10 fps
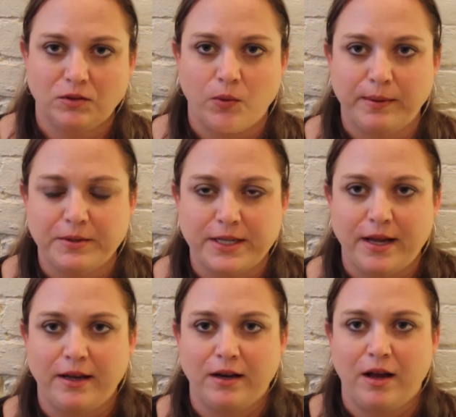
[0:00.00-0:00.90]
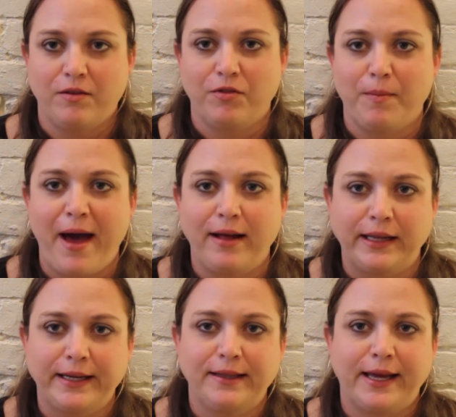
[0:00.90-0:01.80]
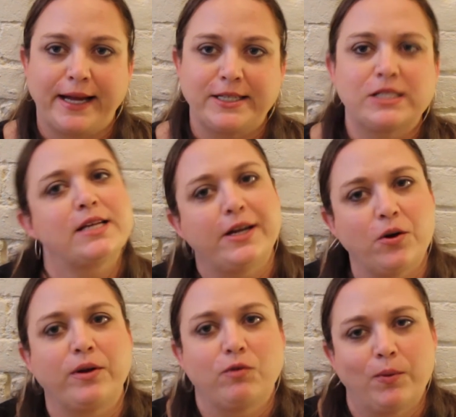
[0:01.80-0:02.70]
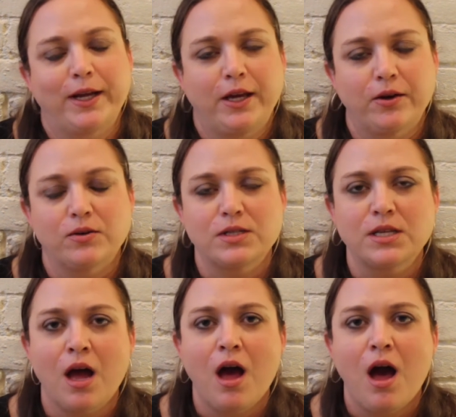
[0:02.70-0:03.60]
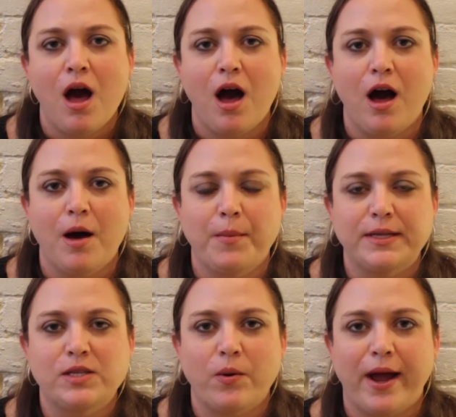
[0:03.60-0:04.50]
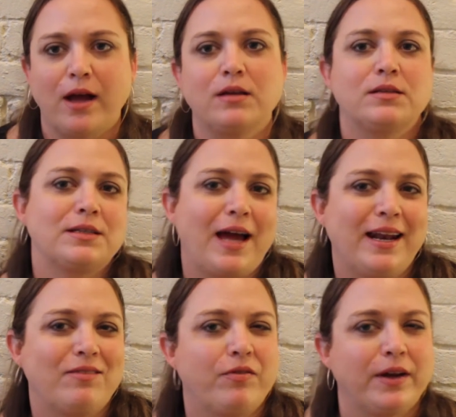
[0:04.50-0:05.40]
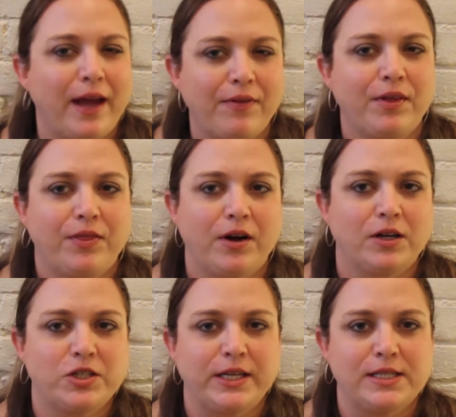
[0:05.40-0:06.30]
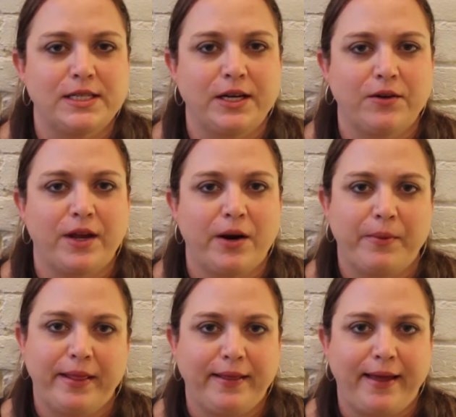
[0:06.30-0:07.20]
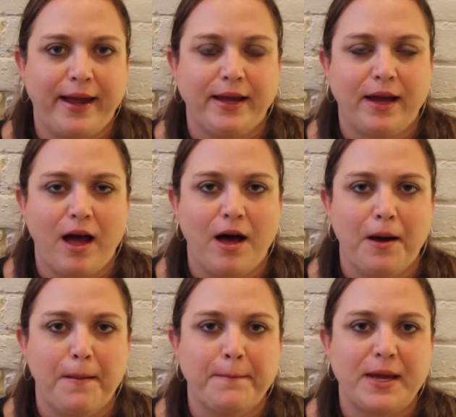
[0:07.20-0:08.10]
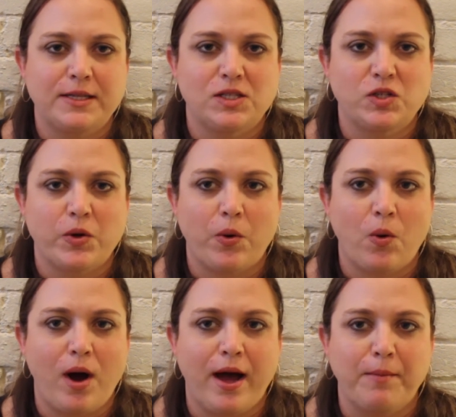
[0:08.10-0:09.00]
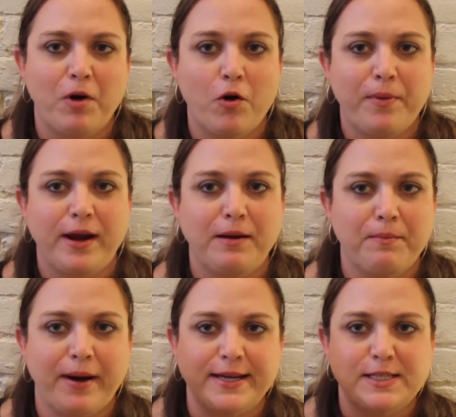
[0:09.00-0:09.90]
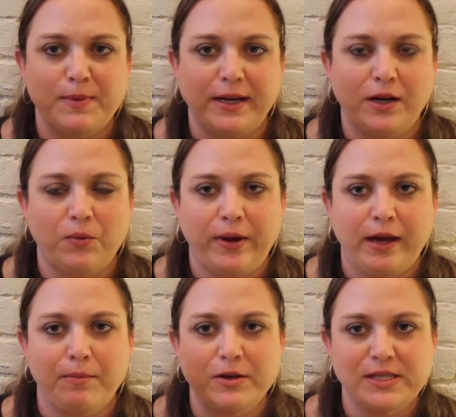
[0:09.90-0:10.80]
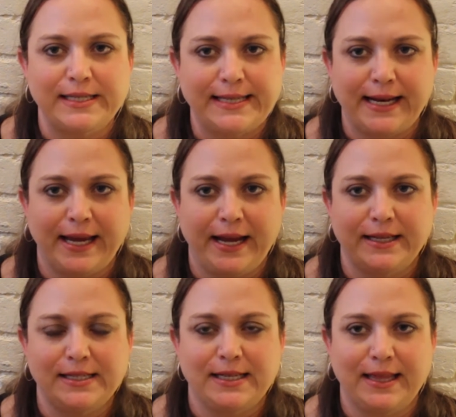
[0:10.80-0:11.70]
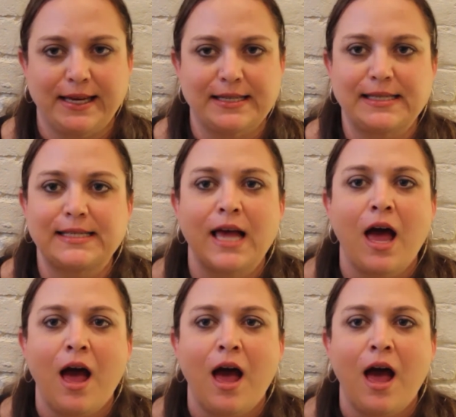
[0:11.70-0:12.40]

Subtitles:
20% of the palette, like I don't even want to use. And so I kind of forget that there are shades in here that I really like. And so I'm hoping by spending a week mostly dedicated to this,